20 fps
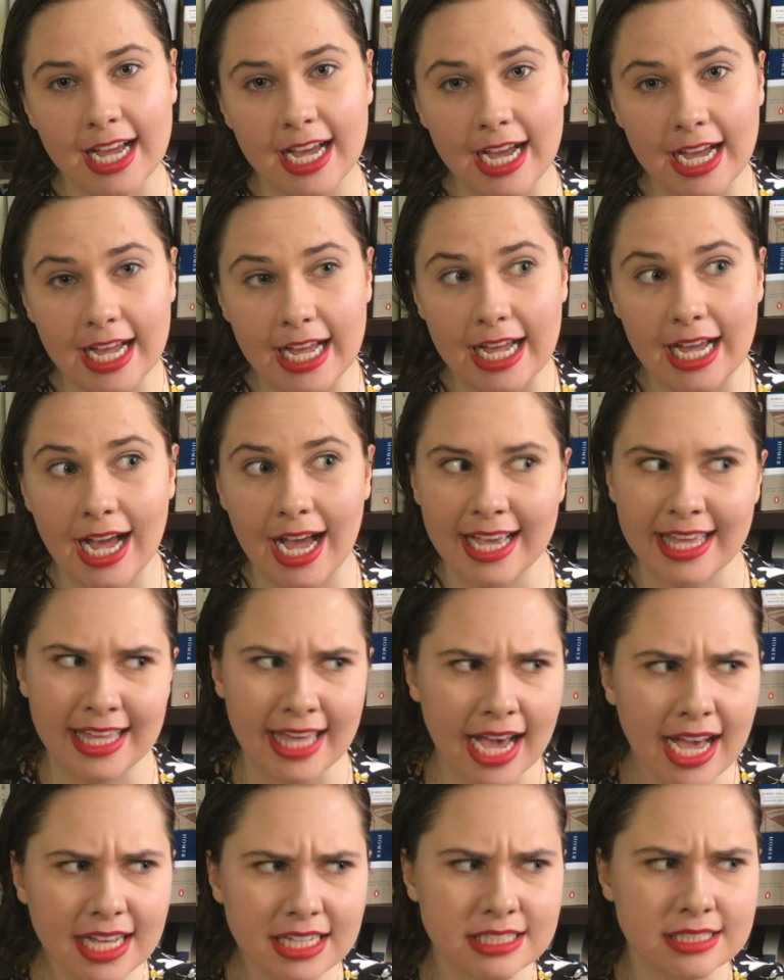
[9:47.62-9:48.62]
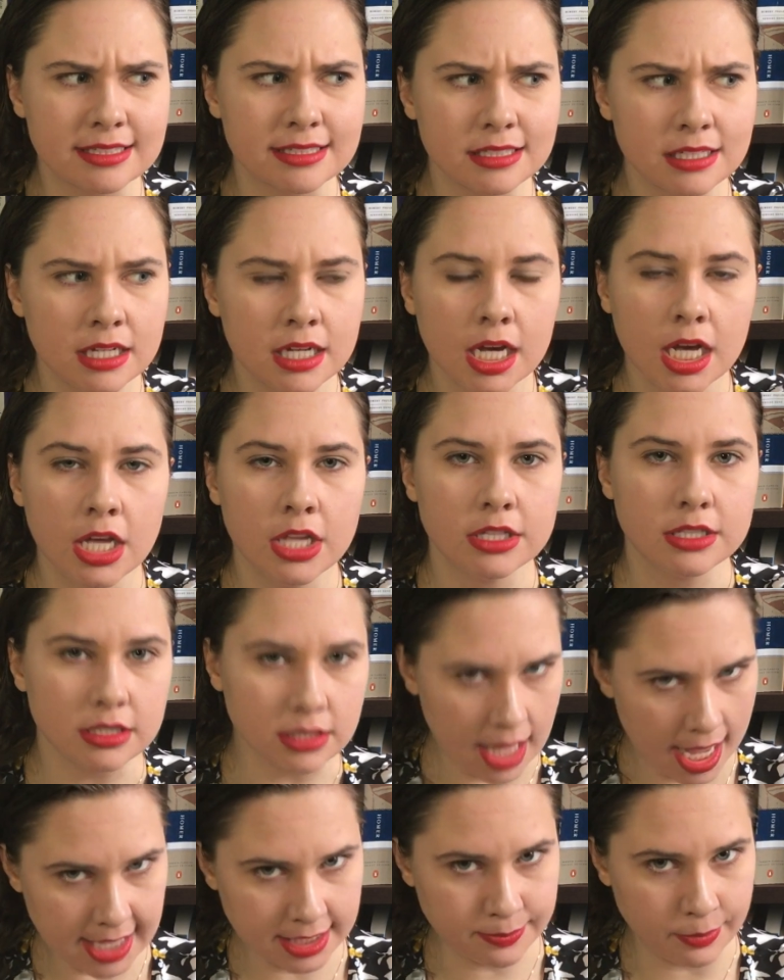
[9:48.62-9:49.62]
I guess the
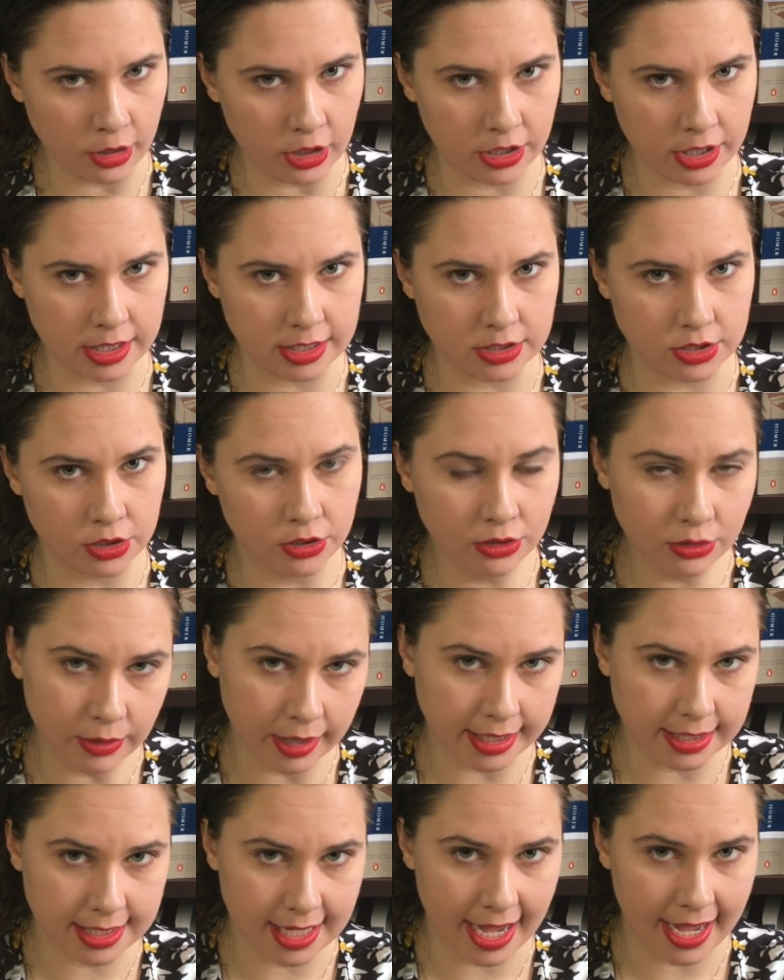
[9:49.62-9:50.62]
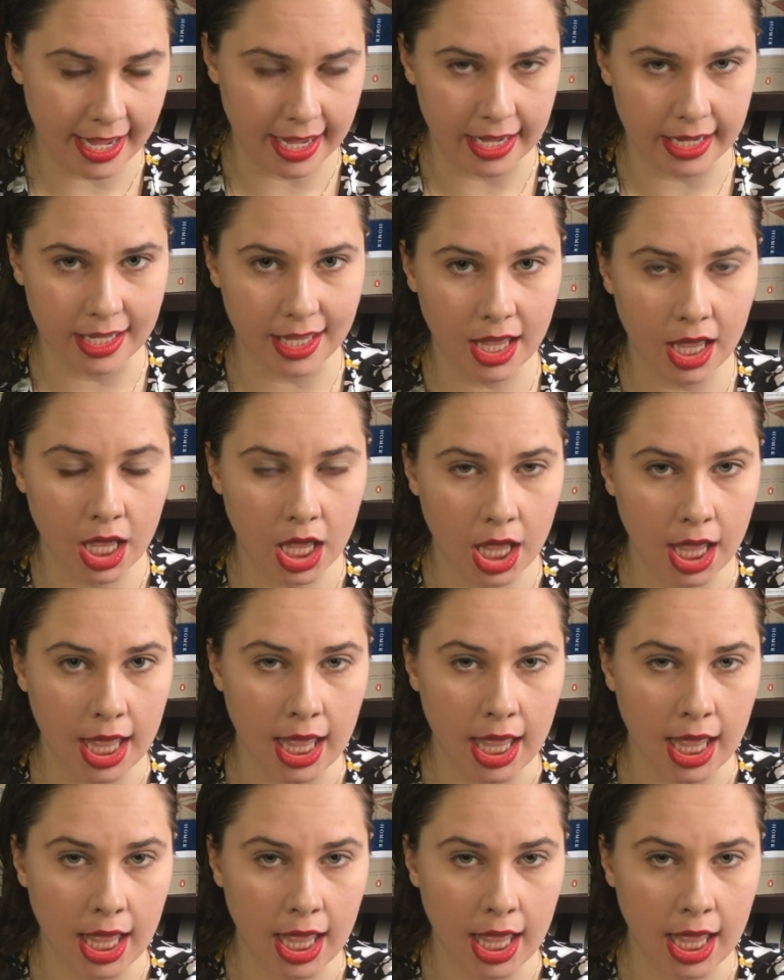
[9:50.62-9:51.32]
last part is who do I tag?